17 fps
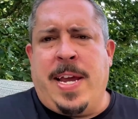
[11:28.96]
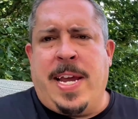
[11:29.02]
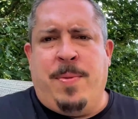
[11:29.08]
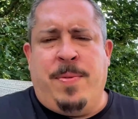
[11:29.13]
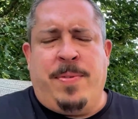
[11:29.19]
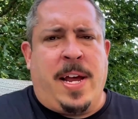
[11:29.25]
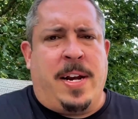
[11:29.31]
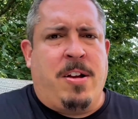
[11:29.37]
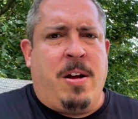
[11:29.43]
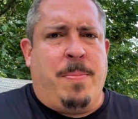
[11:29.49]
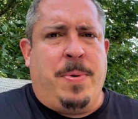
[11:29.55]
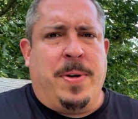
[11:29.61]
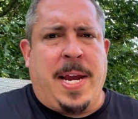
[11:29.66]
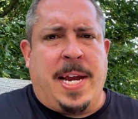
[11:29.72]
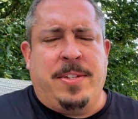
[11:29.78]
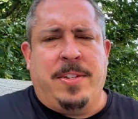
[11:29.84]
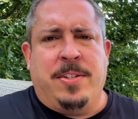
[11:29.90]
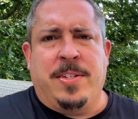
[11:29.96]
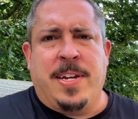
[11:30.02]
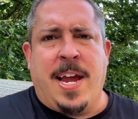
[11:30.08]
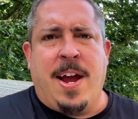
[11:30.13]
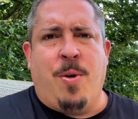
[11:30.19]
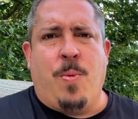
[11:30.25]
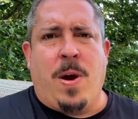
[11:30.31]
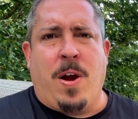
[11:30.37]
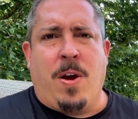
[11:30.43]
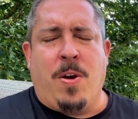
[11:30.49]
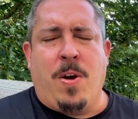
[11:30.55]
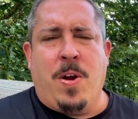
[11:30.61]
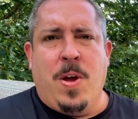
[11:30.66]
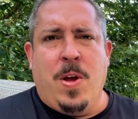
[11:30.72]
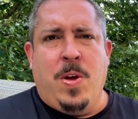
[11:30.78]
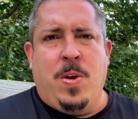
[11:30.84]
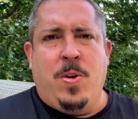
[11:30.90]
And we've got a couple cases now where
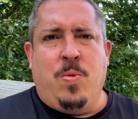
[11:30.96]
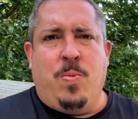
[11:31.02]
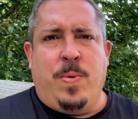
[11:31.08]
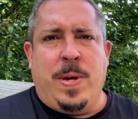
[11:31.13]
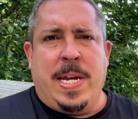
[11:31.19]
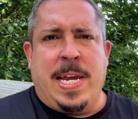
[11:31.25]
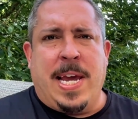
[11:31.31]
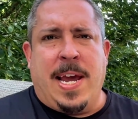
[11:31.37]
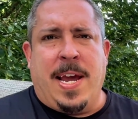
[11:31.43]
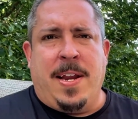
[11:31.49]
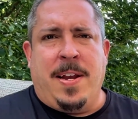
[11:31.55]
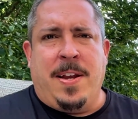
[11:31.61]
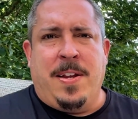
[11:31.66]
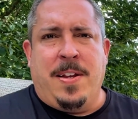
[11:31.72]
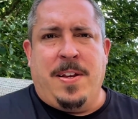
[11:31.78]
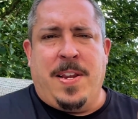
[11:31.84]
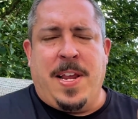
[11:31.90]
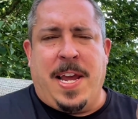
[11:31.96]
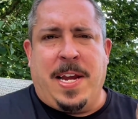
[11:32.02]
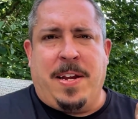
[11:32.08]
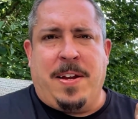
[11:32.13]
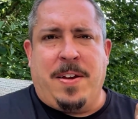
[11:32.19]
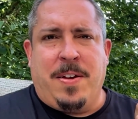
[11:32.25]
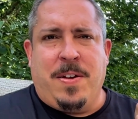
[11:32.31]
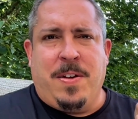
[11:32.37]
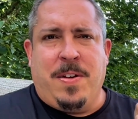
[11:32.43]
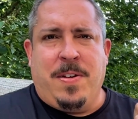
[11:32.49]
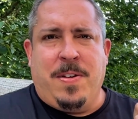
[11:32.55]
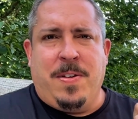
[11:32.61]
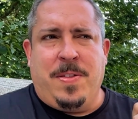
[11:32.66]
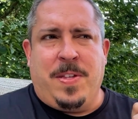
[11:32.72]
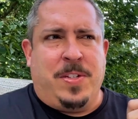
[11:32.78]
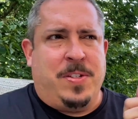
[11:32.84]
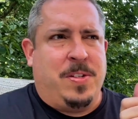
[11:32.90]
we can take
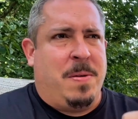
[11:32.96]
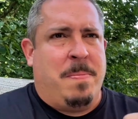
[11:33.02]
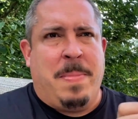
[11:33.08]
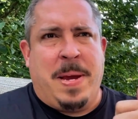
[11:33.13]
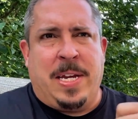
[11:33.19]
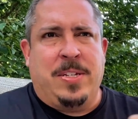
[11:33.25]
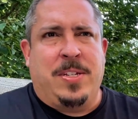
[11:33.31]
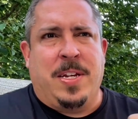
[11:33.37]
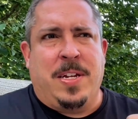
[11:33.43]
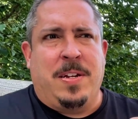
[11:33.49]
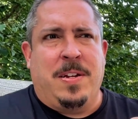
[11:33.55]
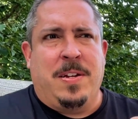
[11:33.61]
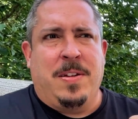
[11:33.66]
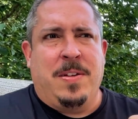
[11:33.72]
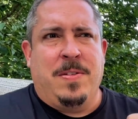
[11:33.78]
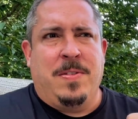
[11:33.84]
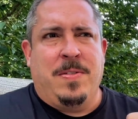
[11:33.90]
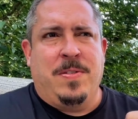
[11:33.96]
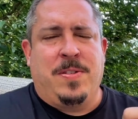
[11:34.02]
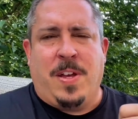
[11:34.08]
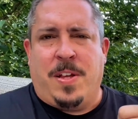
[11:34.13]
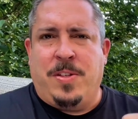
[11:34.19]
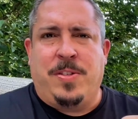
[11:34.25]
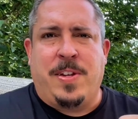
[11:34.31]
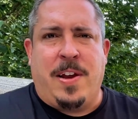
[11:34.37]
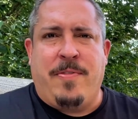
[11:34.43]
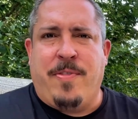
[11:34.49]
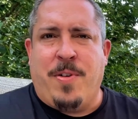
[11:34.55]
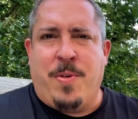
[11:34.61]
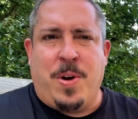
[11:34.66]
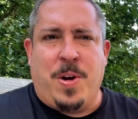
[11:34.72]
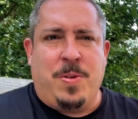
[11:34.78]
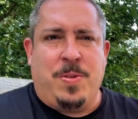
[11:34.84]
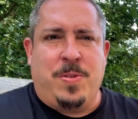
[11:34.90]
these amazing sunset
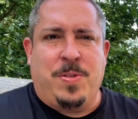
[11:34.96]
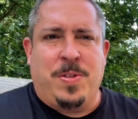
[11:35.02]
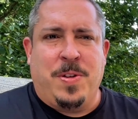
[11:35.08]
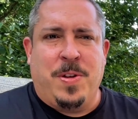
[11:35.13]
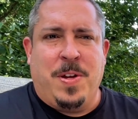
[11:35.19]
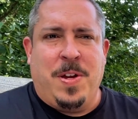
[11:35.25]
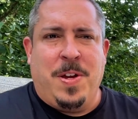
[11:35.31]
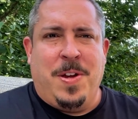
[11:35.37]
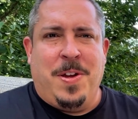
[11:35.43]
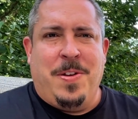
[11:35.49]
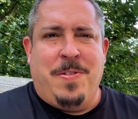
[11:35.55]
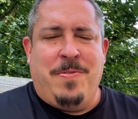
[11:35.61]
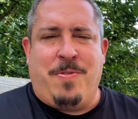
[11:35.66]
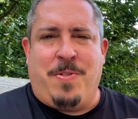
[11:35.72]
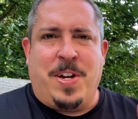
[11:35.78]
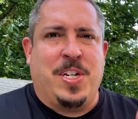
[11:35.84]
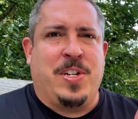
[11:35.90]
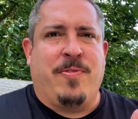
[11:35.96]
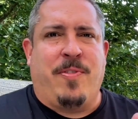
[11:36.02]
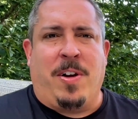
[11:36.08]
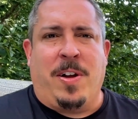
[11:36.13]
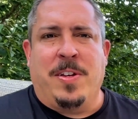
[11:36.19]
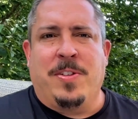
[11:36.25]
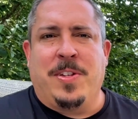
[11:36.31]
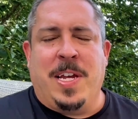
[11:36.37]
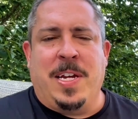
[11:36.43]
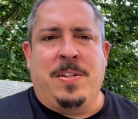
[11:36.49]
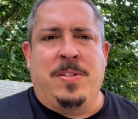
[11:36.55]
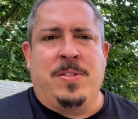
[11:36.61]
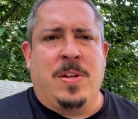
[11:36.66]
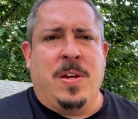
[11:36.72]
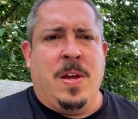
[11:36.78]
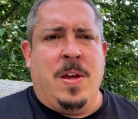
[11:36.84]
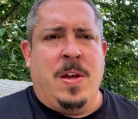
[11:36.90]
photos for each of our
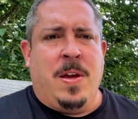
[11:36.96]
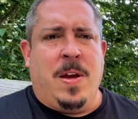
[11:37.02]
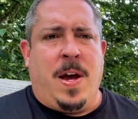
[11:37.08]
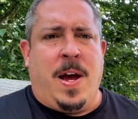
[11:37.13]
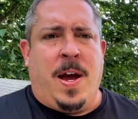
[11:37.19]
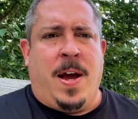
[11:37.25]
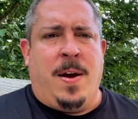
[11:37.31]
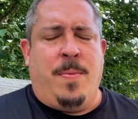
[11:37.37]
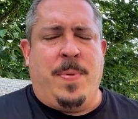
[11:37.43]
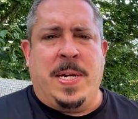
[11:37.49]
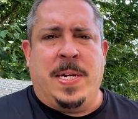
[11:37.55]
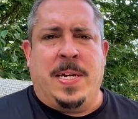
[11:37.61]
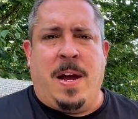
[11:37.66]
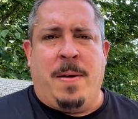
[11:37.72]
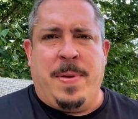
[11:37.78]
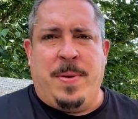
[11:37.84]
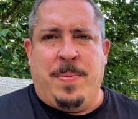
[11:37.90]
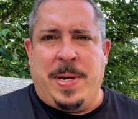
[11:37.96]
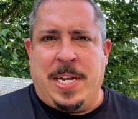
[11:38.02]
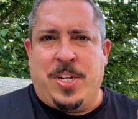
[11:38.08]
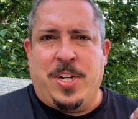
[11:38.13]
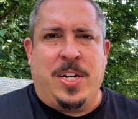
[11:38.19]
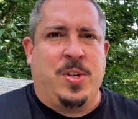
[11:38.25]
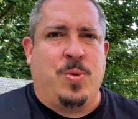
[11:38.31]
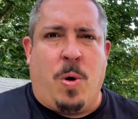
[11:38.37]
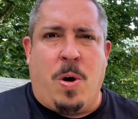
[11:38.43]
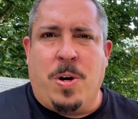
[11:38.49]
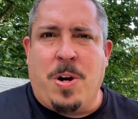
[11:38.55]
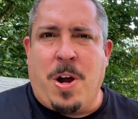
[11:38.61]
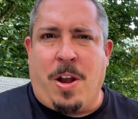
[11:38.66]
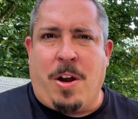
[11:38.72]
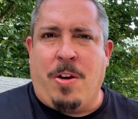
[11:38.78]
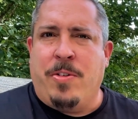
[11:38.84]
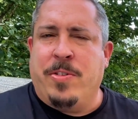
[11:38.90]
listings. Uh, we can come in, we can change wall
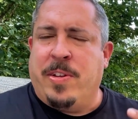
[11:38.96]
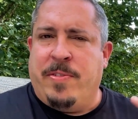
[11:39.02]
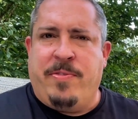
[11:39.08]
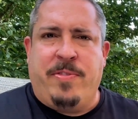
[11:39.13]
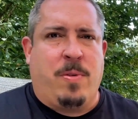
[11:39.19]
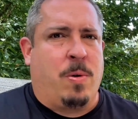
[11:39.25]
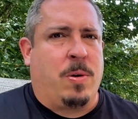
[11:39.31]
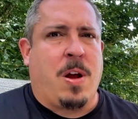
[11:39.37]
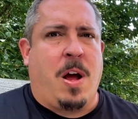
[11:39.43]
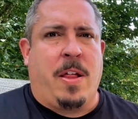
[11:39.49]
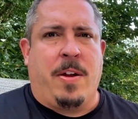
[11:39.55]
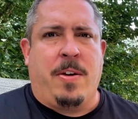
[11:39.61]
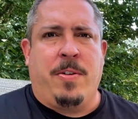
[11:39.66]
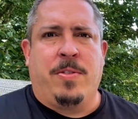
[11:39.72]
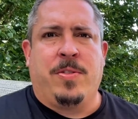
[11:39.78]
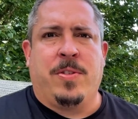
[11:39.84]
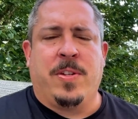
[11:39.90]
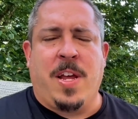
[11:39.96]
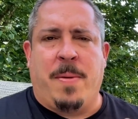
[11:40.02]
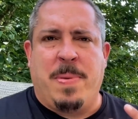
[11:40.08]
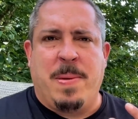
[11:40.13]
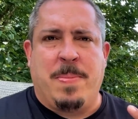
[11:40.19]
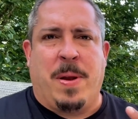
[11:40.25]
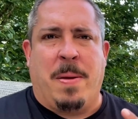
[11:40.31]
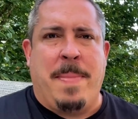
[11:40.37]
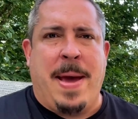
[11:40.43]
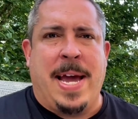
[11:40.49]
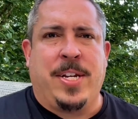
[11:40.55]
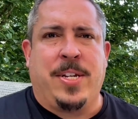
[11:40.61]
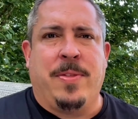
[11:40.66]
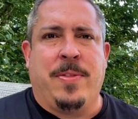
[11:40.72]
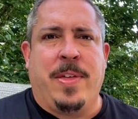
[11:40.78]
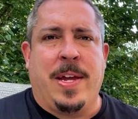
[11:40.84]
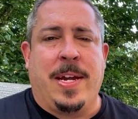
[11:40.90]
colors and floor colors, to help people
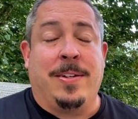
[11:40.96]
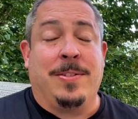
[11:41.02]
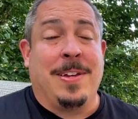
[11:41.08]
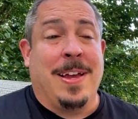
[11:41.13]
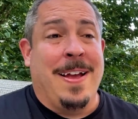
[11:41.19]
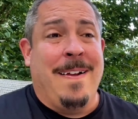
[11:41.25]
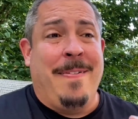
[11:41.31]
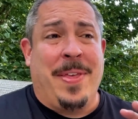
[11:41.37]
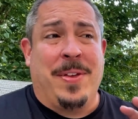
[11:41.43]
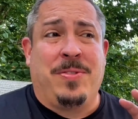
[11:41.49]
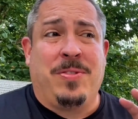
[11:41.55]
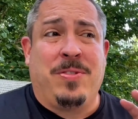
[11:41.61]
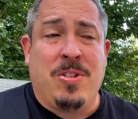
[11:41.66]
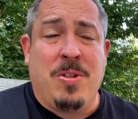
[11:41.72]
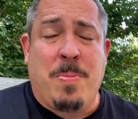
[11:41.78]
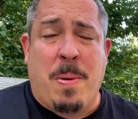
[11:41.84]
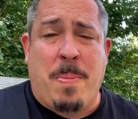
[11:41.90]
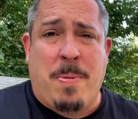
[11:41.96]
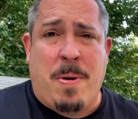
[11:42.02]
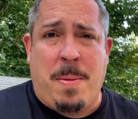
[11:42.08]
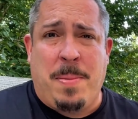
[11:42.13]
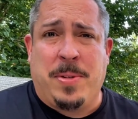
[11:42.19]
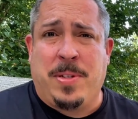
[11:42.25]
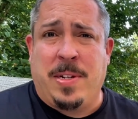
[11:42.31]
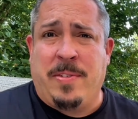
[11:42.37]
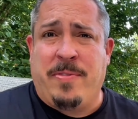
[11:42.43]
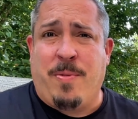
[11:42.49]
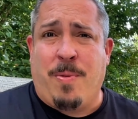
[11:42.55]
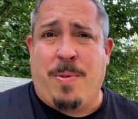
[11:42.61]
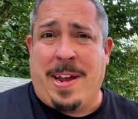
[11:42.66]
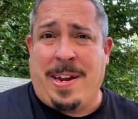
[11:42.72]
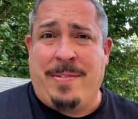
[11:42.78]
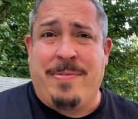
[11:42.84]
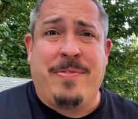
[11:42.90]
imagine things that's super promising for
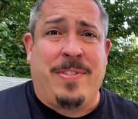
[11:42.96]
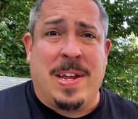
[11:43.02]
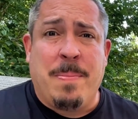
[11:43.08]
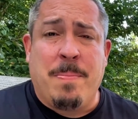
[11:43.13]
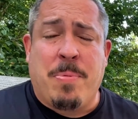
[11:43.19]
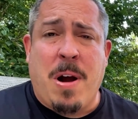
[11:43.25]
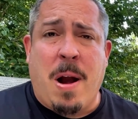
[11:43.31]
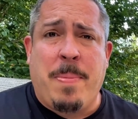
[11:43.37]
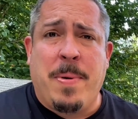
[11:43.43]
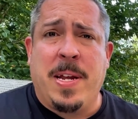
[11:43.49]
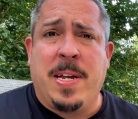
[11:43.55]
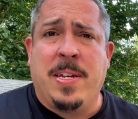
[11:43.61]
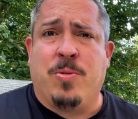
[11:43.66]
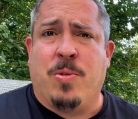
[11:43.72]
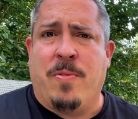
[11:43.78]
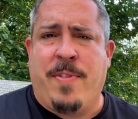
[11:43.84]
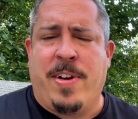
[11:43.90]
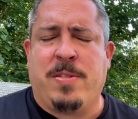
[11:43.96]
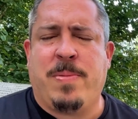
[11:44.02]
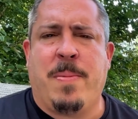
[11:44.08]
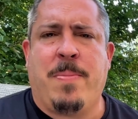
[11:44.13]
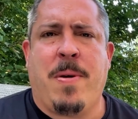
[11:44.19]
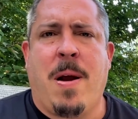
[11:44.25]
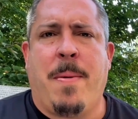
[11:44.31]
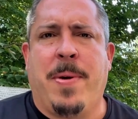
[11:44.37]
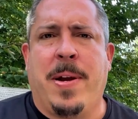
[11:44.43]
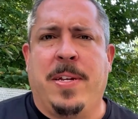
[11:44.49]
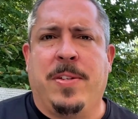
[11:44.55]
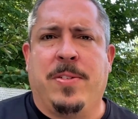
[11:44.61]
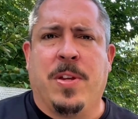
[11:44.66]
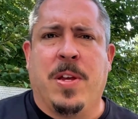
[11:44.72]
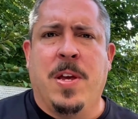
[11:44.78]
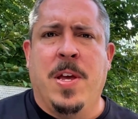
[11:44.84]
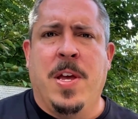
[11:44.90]
like flip properties or investment
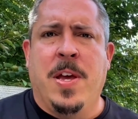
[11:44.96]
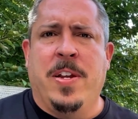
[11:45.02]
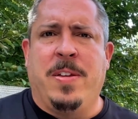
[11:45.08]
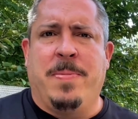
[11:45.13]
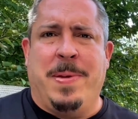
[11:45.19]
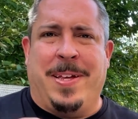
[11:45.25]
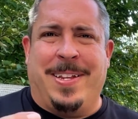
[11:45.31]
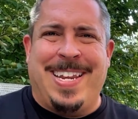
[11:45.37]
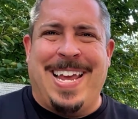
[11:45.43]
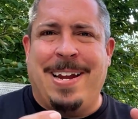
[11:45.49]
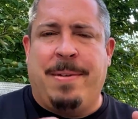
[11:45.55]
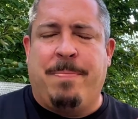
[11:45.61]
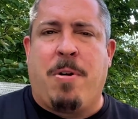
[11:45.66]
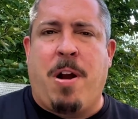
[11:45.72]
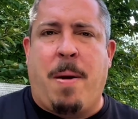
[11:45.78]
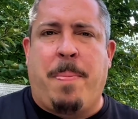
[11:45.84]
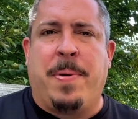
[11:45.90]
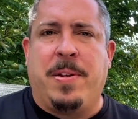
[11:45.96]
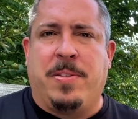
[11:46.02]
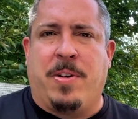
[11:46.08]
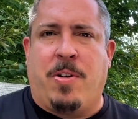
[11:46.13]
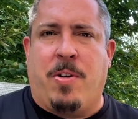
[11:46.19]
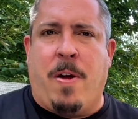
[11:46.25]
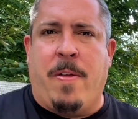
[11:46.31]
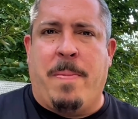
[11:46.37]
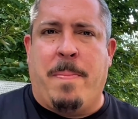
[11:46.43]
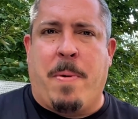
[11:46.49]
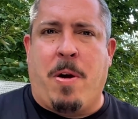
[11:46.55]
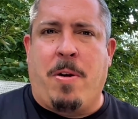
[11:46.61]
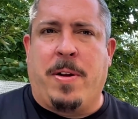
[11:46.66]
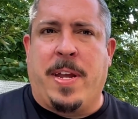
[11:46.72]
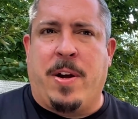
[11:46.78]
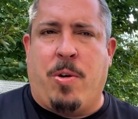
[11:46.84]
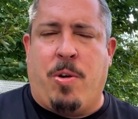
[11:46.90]
properties to be able to take properties that are on the
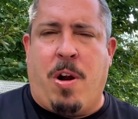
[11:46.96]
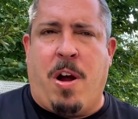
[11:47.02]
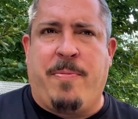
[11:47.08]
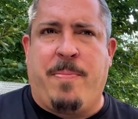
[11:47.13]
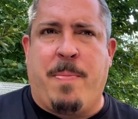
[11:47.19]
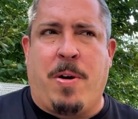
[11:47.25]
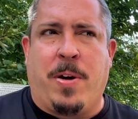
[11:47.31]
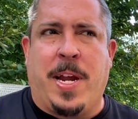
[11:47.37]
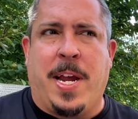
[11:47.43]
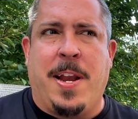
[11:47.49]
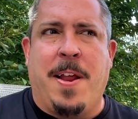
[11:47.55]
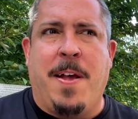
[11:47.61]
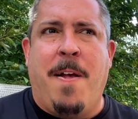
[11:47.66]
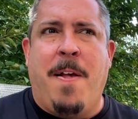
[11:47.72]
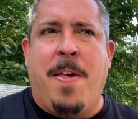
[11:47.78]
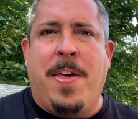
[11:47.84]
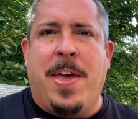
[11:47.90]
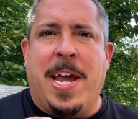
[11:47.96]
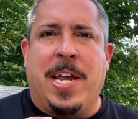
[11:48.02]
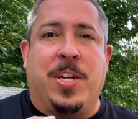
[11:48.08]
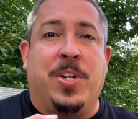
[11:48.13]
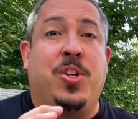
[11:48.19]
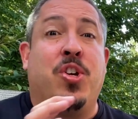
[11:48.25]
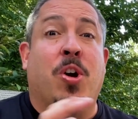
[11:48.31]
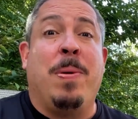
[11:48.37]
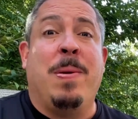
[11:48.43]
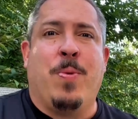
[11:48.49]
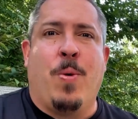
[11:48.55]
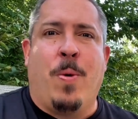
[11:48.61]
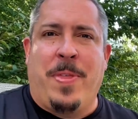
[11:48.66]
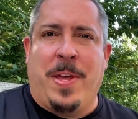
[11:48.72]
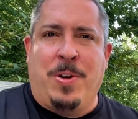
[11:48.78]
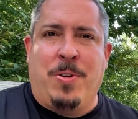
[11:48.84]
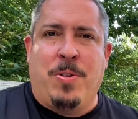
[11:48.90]
market or off market and show people
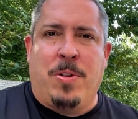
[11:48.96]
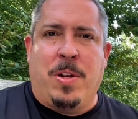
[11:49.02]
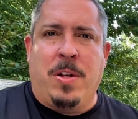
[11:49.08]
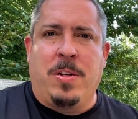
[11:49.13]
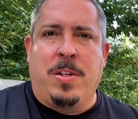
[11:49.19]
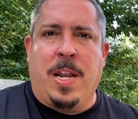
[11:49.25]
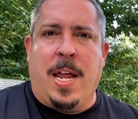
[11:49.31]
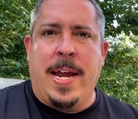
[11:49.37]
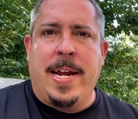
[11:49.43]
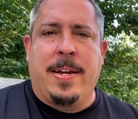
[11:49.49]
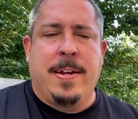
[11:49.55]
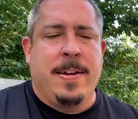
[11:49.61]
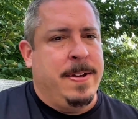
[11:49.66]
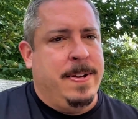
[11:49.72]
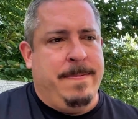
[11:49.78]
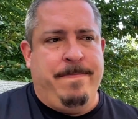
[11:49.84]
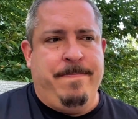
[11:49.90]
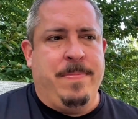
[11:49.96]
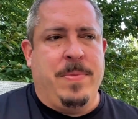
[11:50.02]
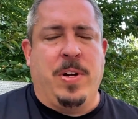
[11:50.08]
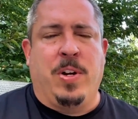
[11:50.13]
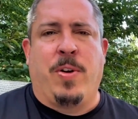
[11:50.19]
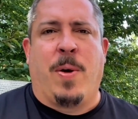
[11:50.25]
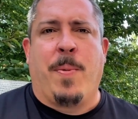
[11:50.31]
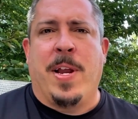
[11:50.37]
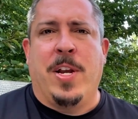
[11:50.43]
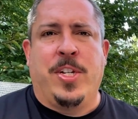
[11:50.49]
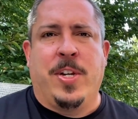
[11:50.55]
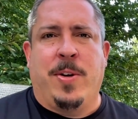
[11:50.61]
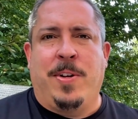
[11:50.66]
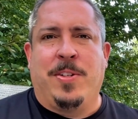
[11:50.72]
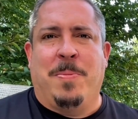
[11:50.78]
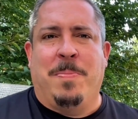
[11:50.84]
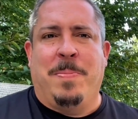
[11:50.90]
what they could look like. Great way to generate some